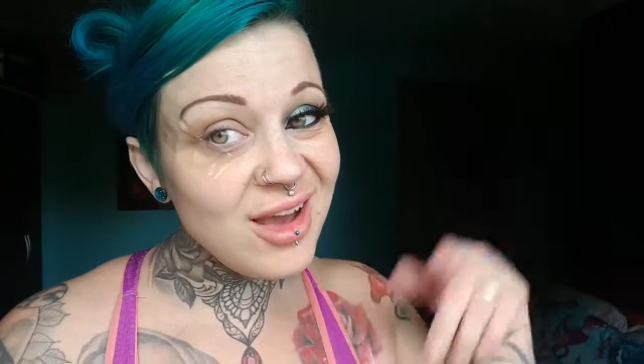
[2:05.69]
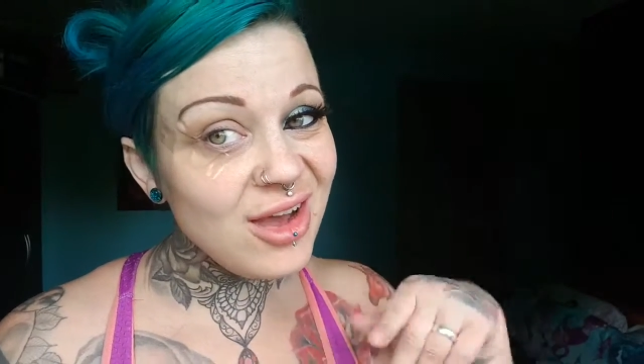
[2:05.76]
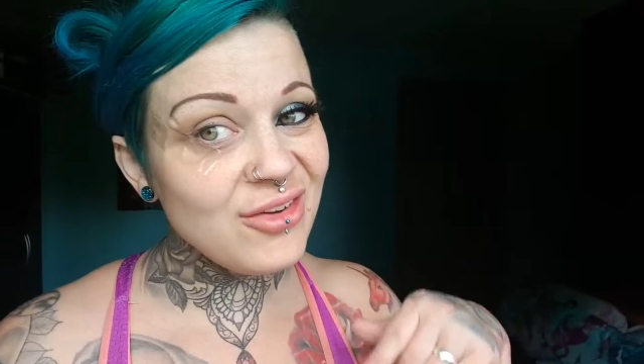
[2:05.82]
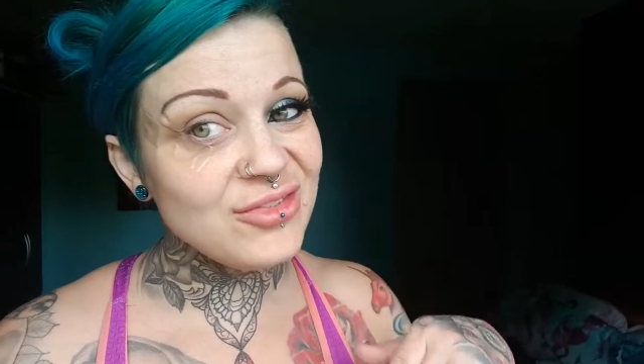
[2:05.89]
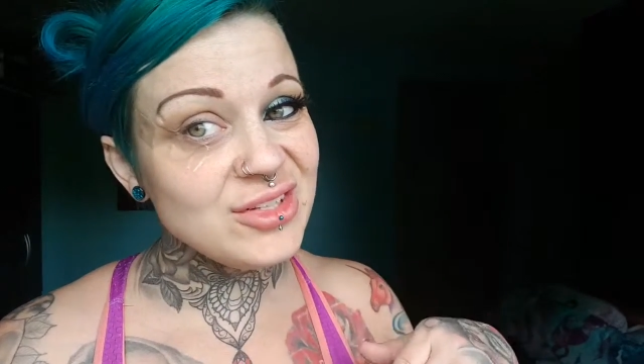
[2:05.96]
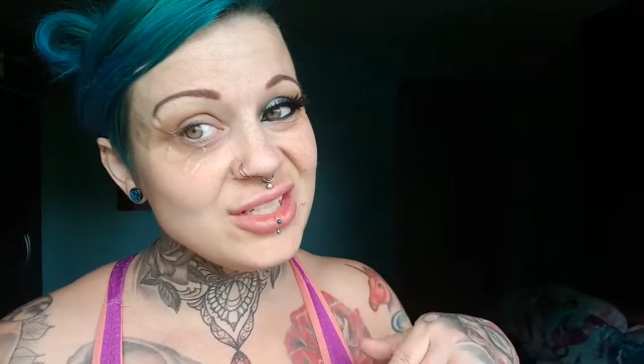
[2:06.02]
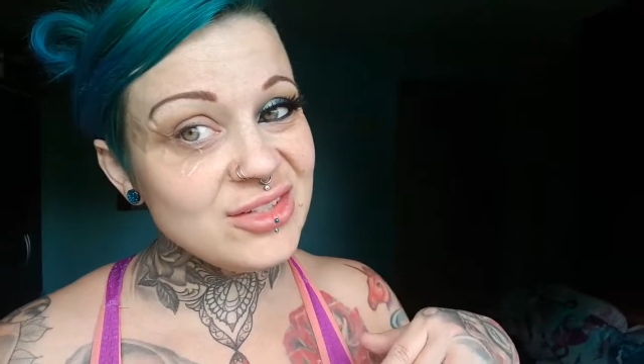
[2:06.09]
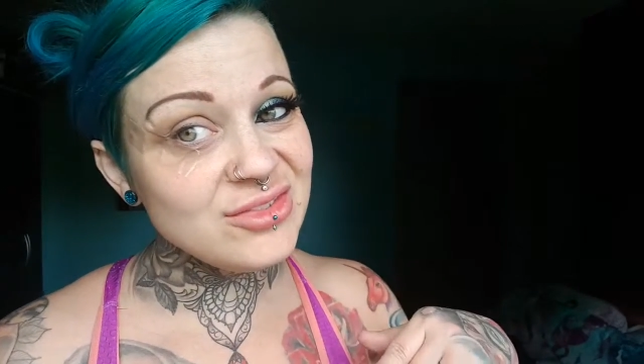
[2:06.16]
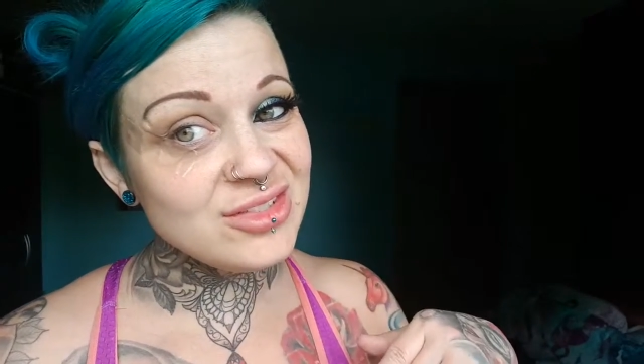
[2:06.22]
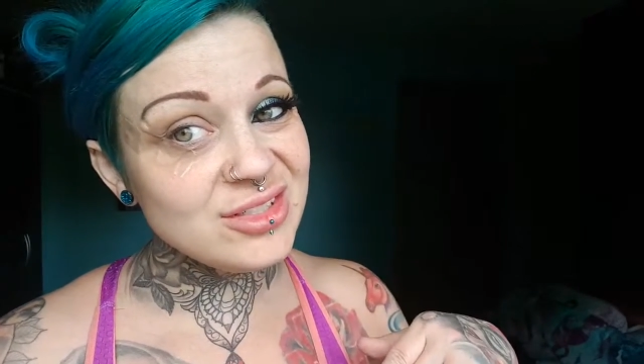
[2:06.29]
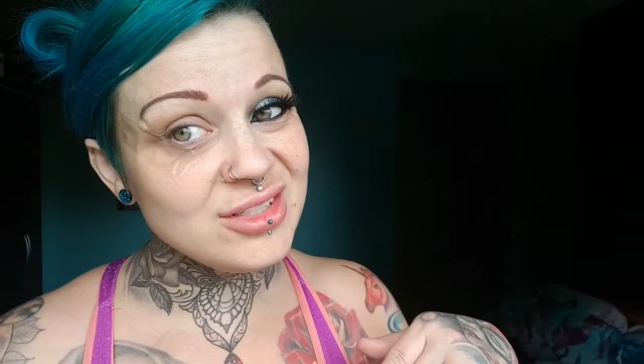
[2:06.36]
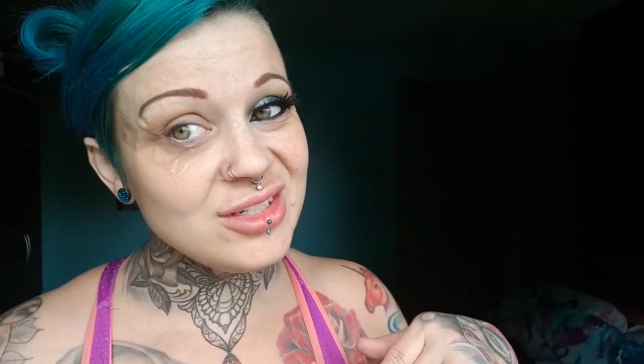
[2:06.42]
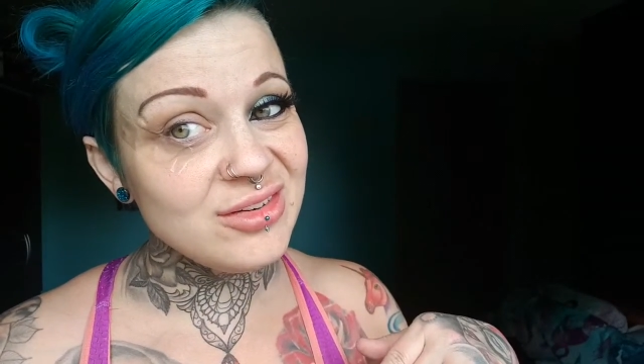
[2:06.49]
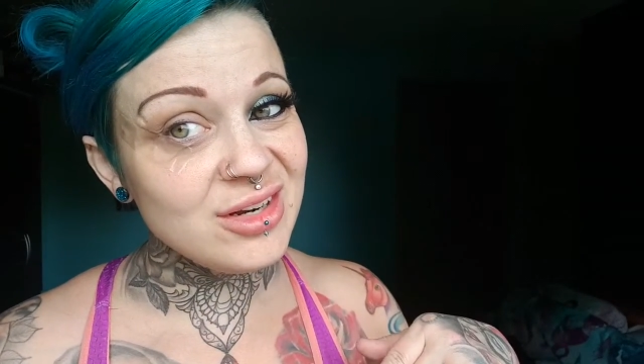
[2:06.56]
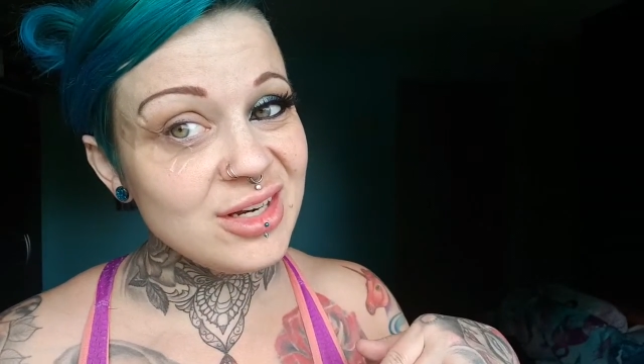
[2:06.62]
after you've
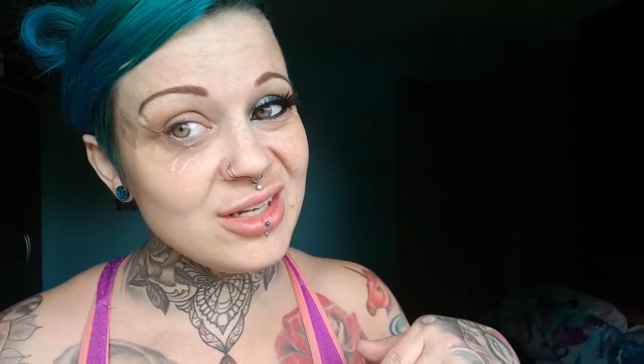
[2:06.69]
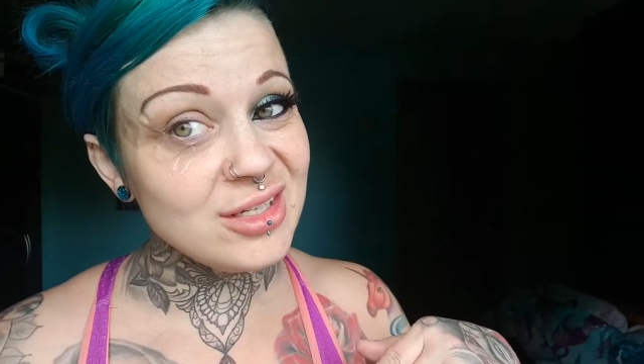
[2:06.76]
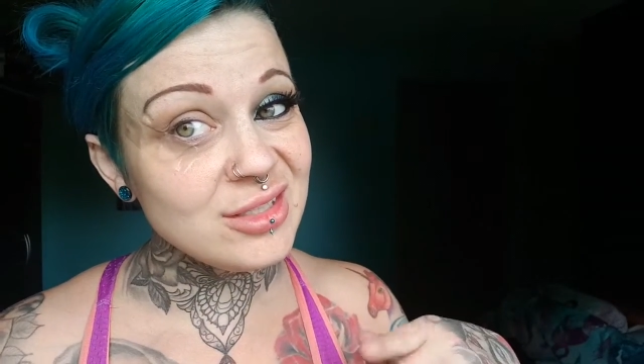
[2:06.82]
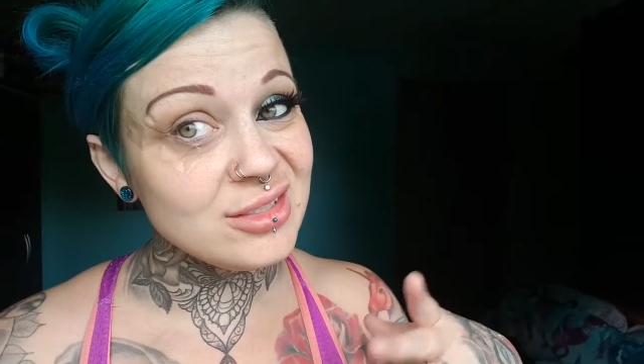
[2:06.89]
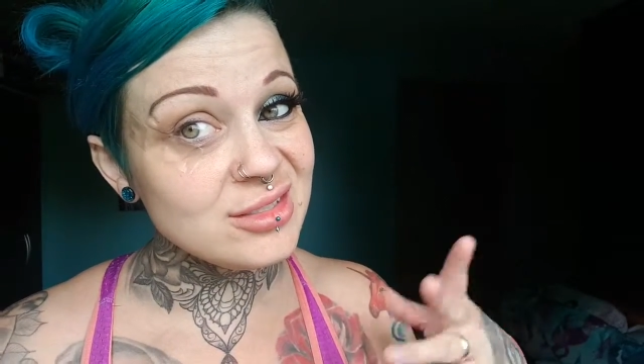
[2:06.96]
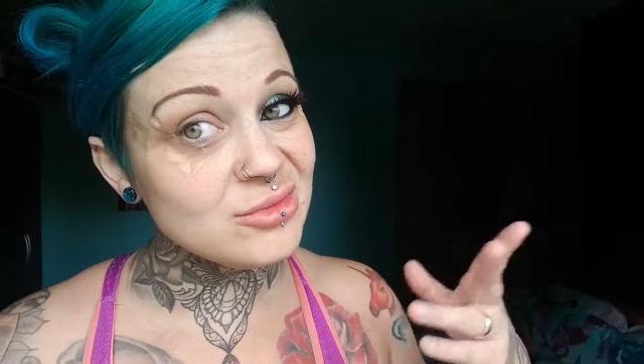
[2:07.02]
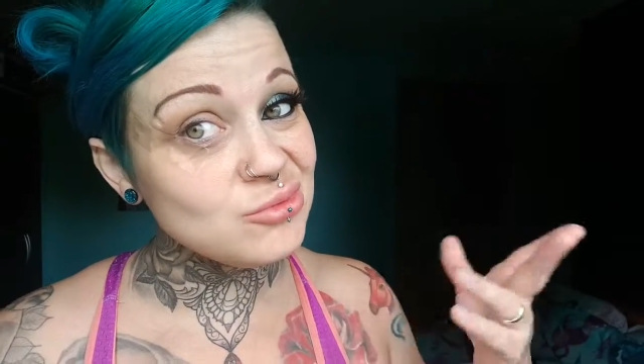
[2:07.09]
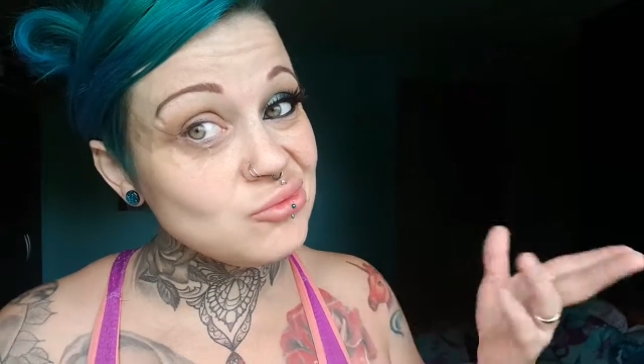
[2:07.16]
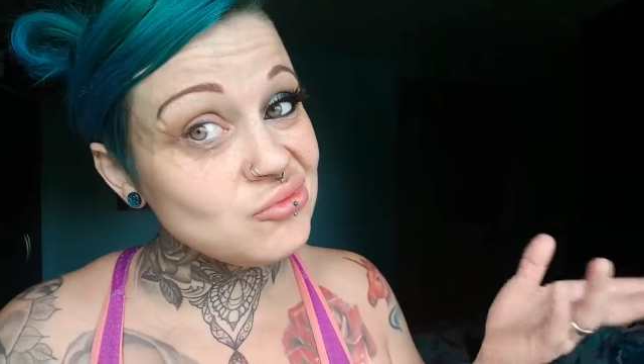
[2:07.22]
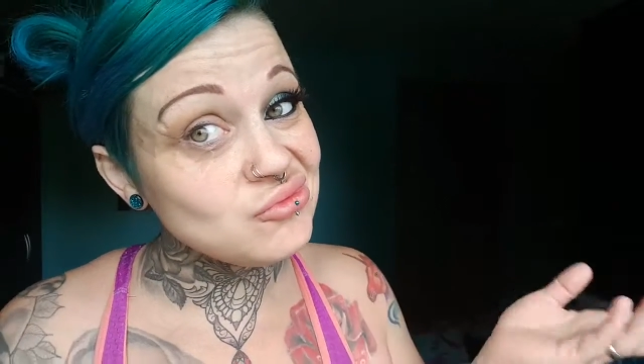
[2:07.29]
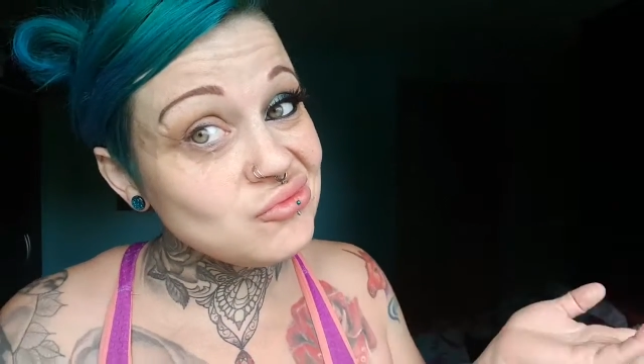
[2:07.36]
done your eyes.